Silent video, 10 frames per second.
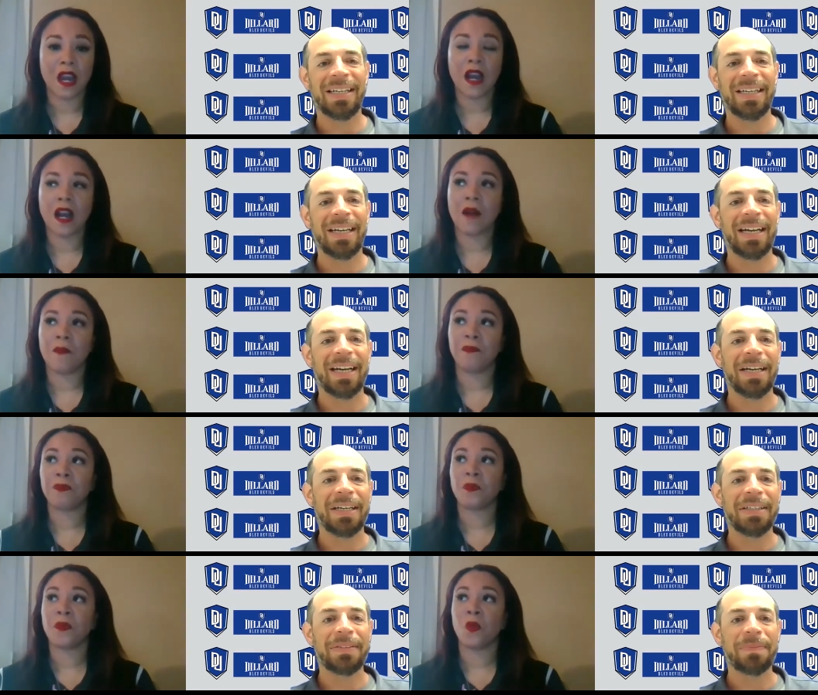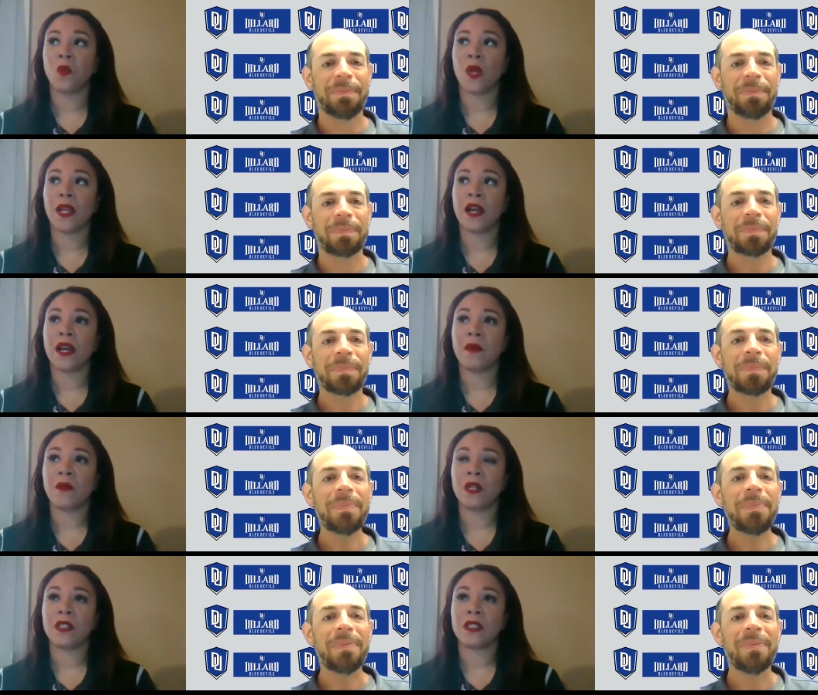Speaker 1: Um, when I
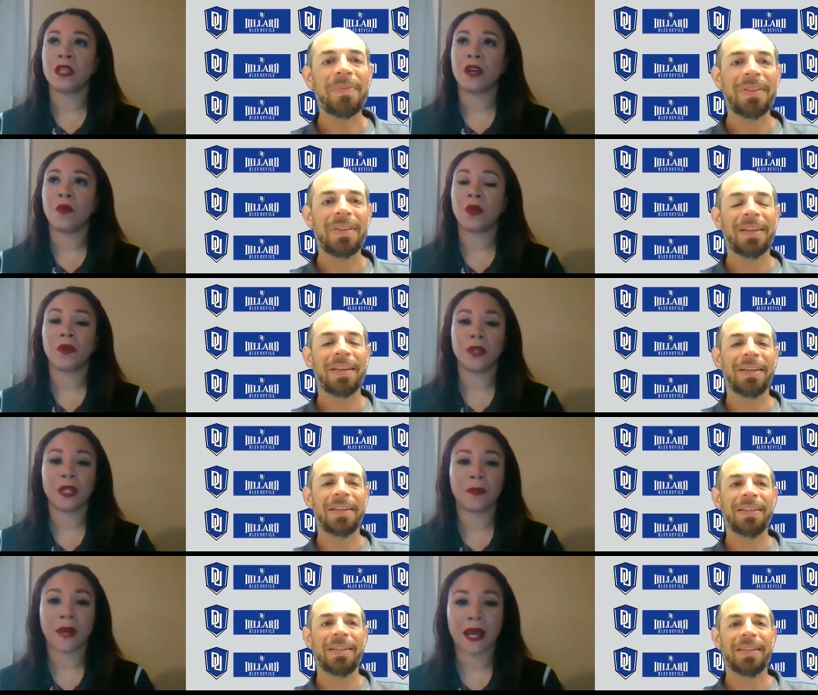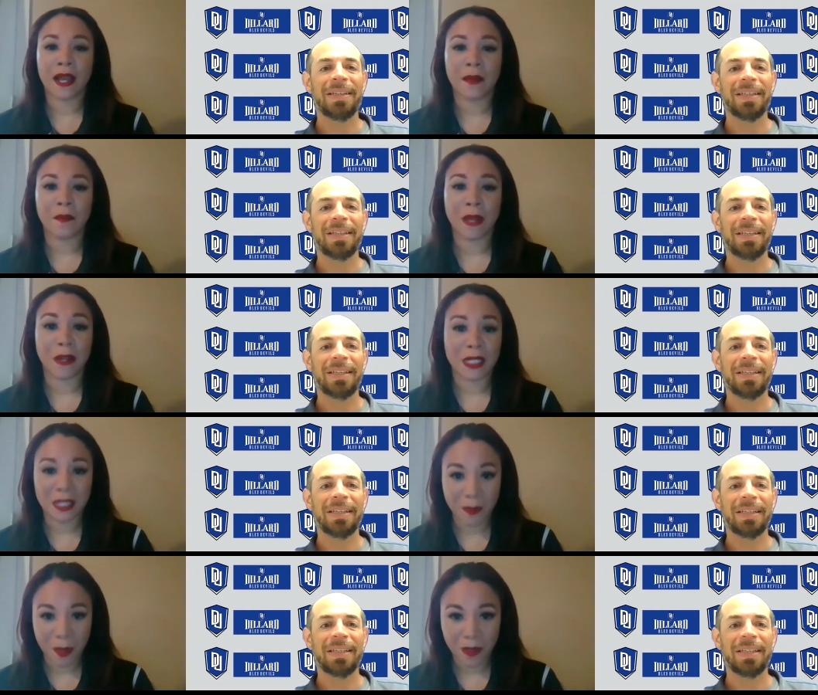was uh, recruited by Mary
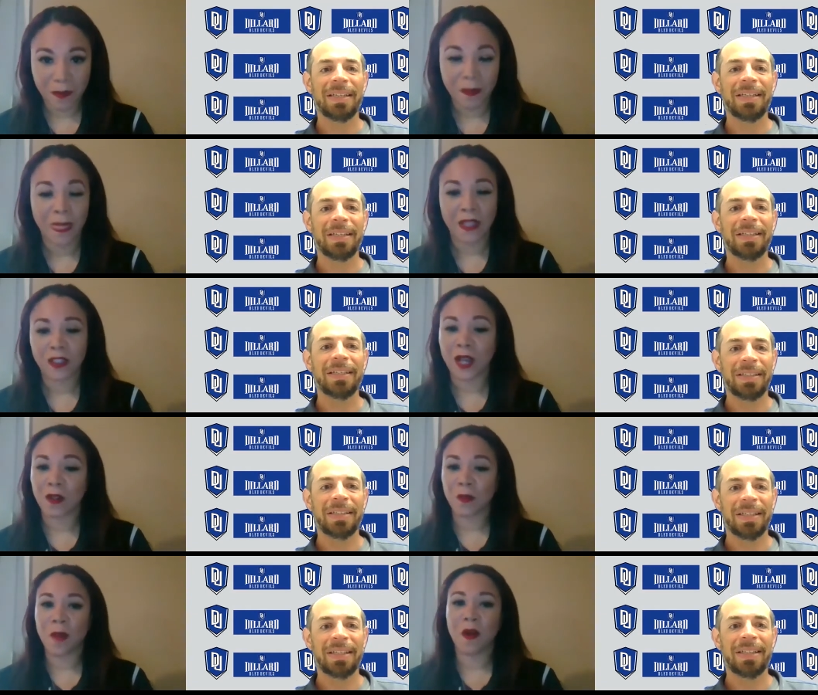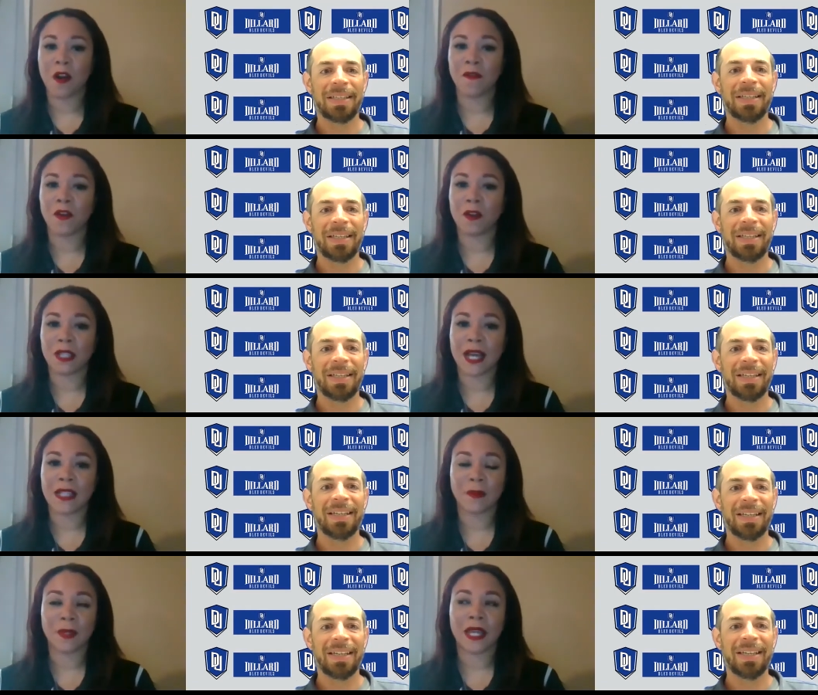Teamer, so I was a part of her
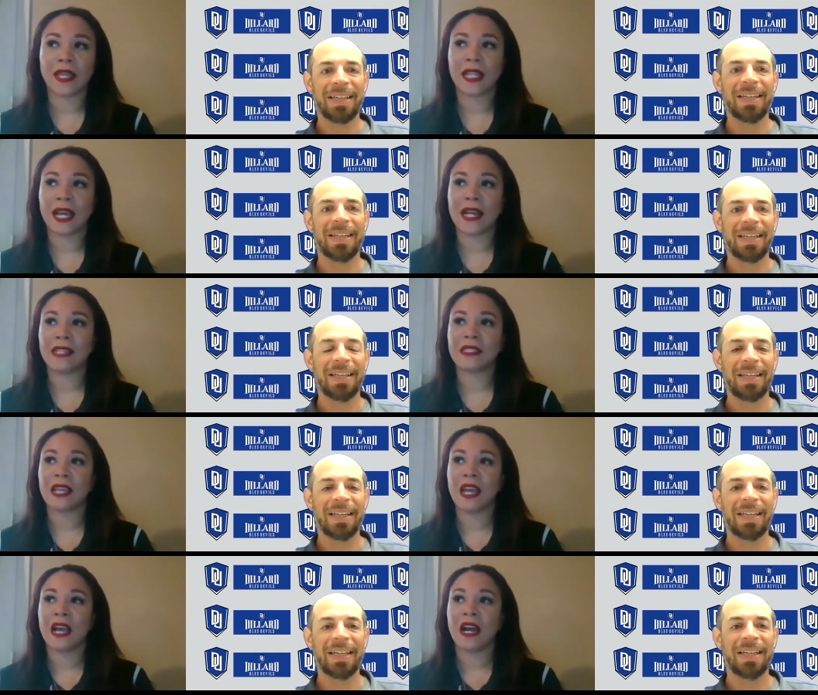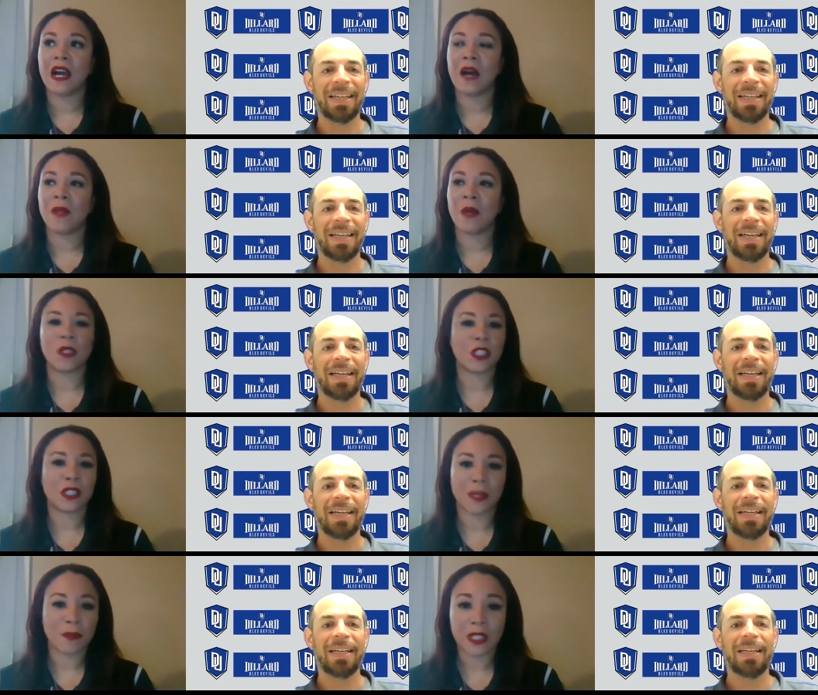last playing class, um, there was
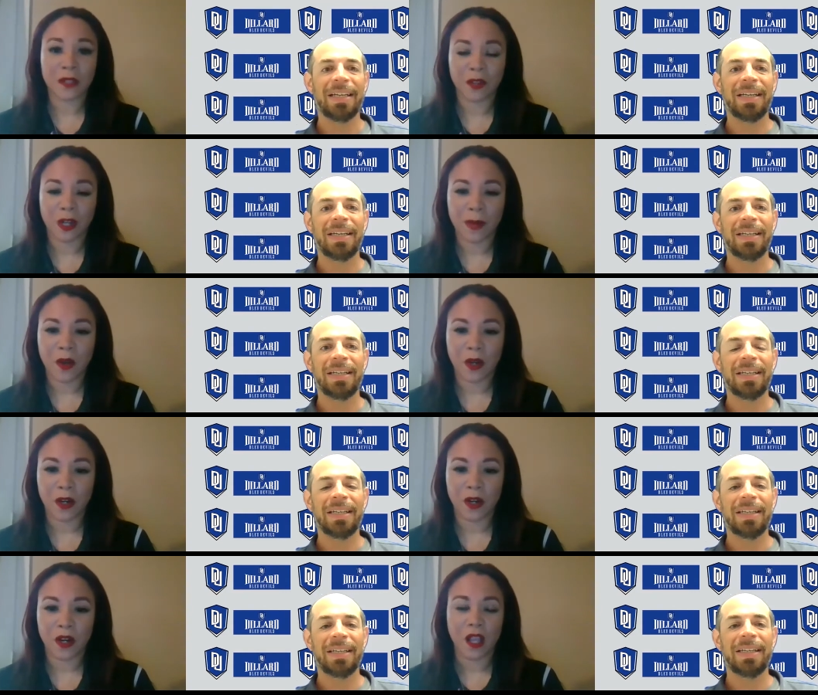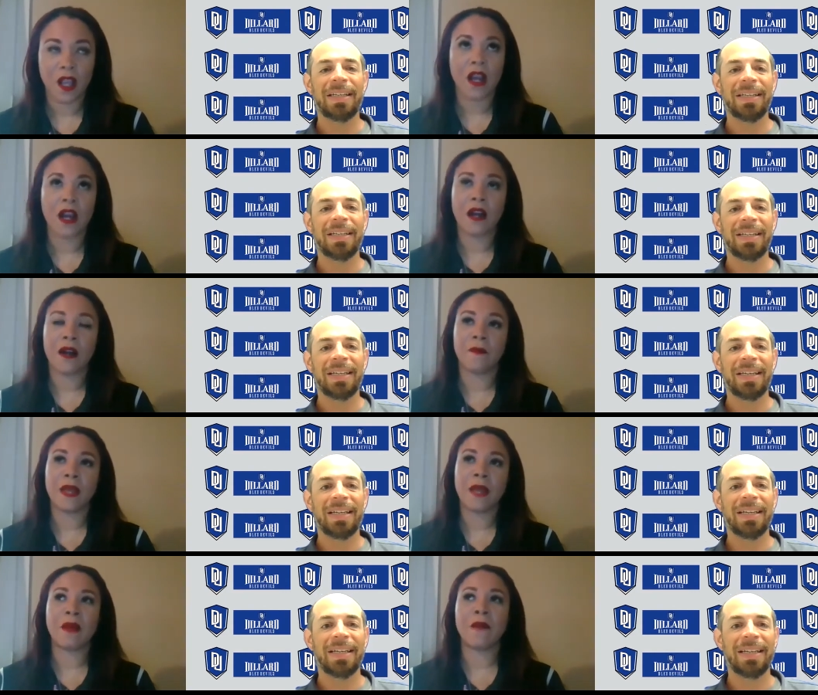just something different about her. Um,
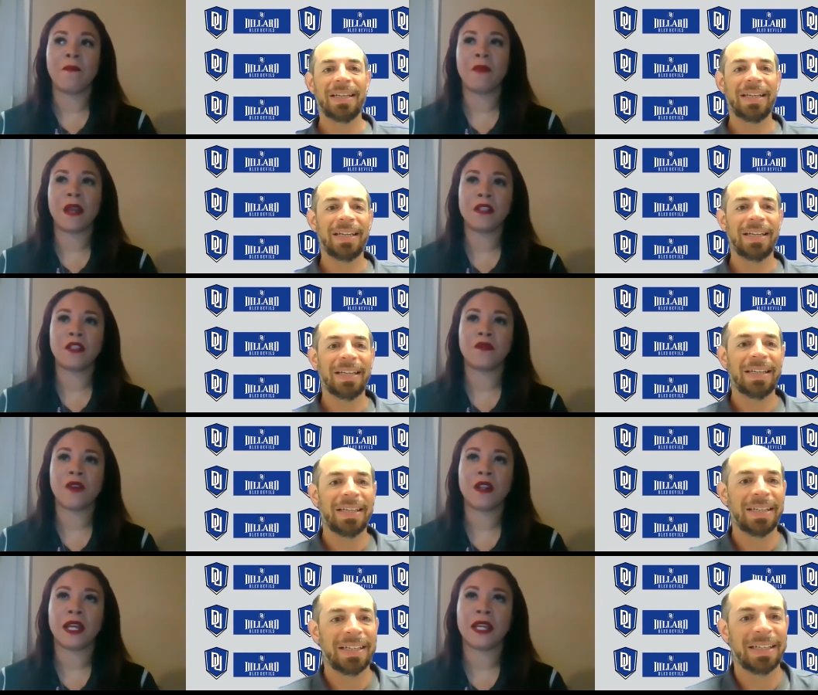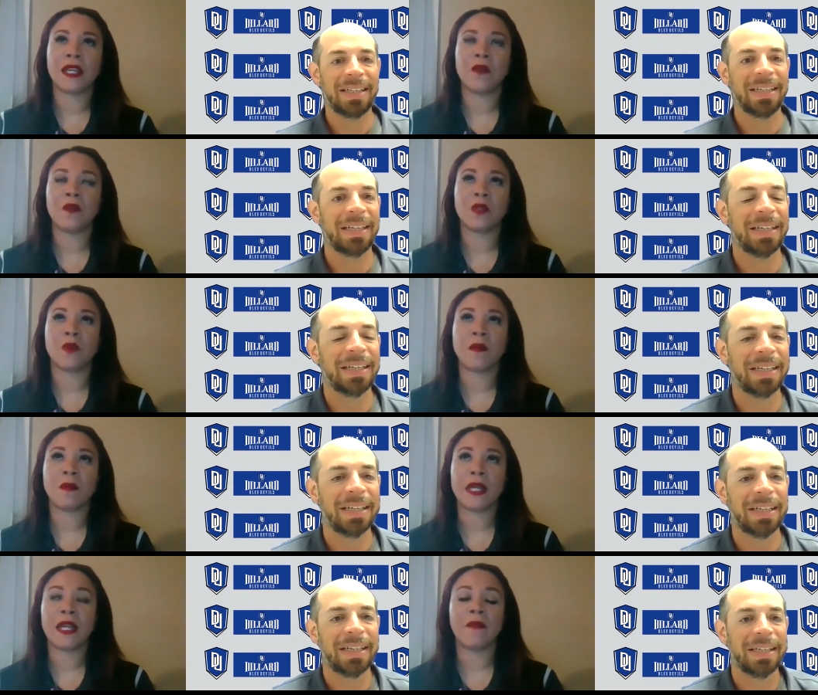and my parents felt like it was
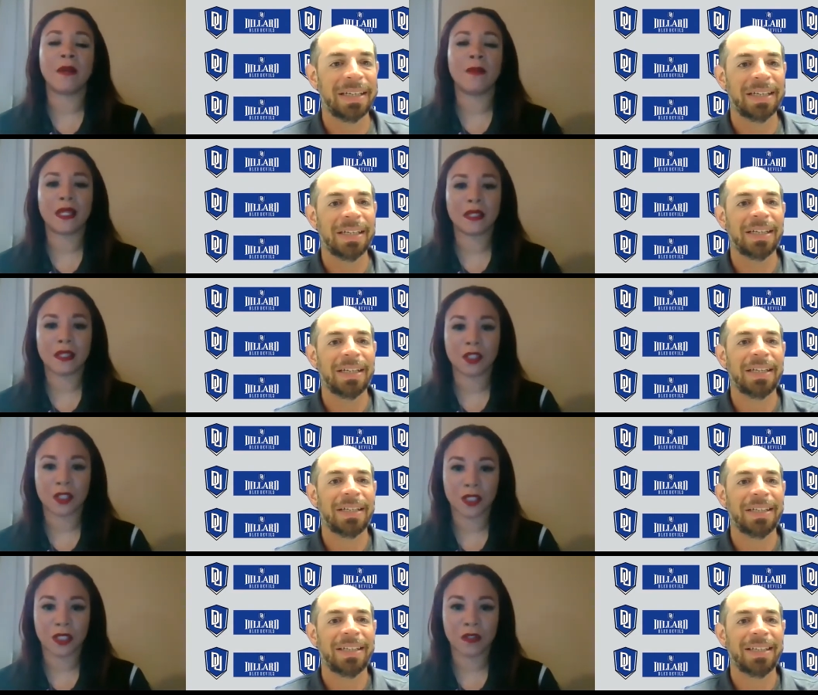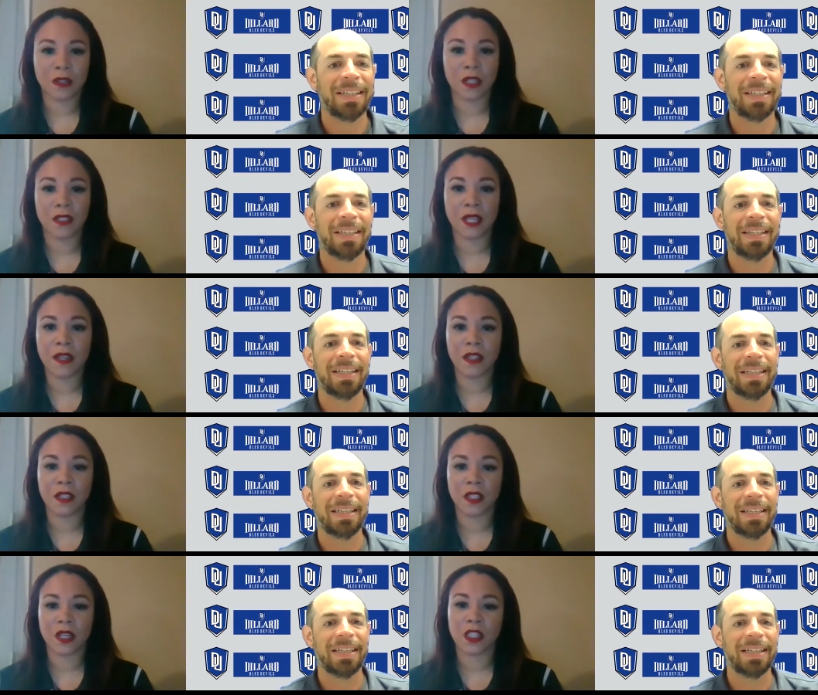probably in my best interest to attend a,
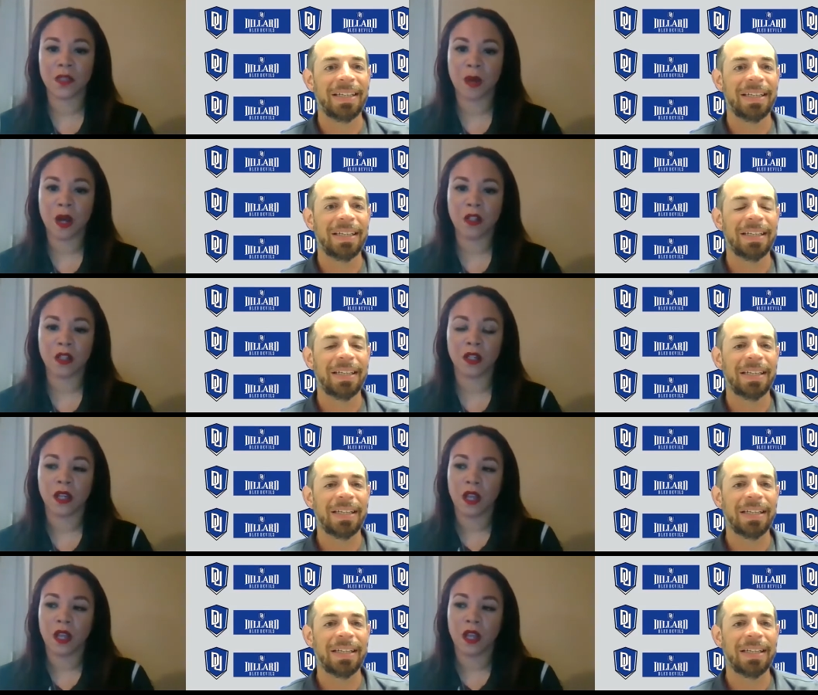a smaller